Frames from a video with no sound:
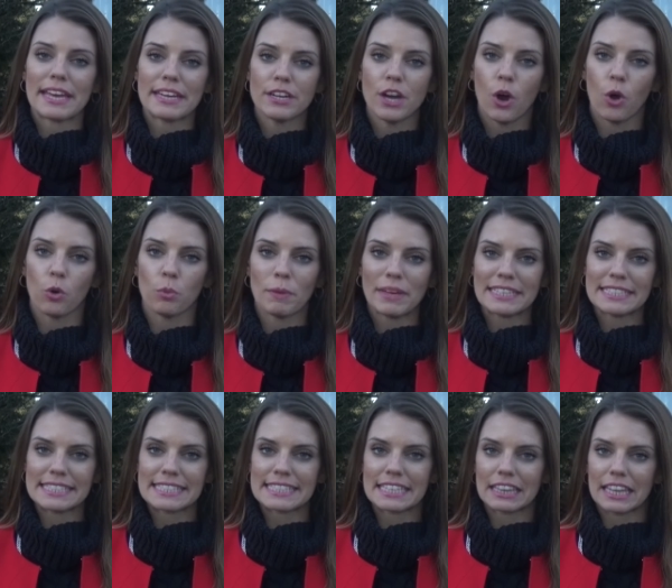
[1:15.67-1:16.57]
in home
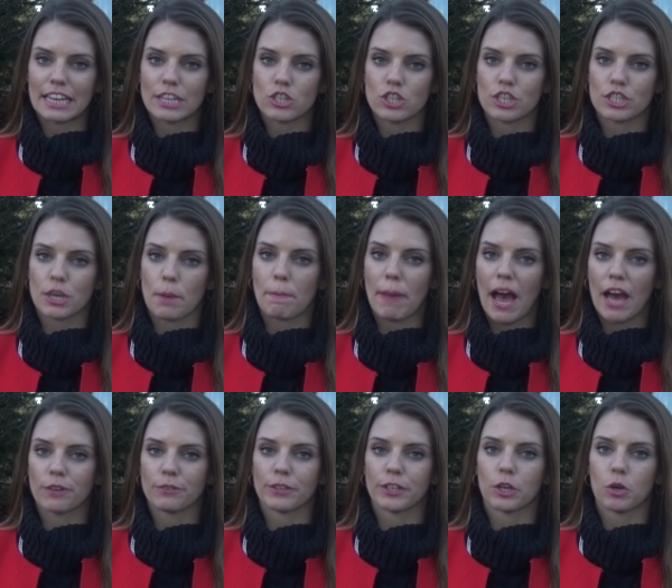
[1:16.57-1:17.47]
installations
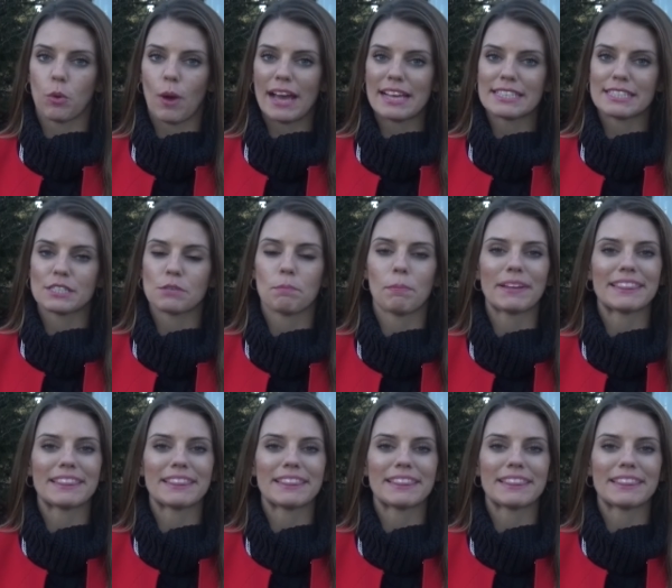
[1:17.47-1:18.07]
upon request,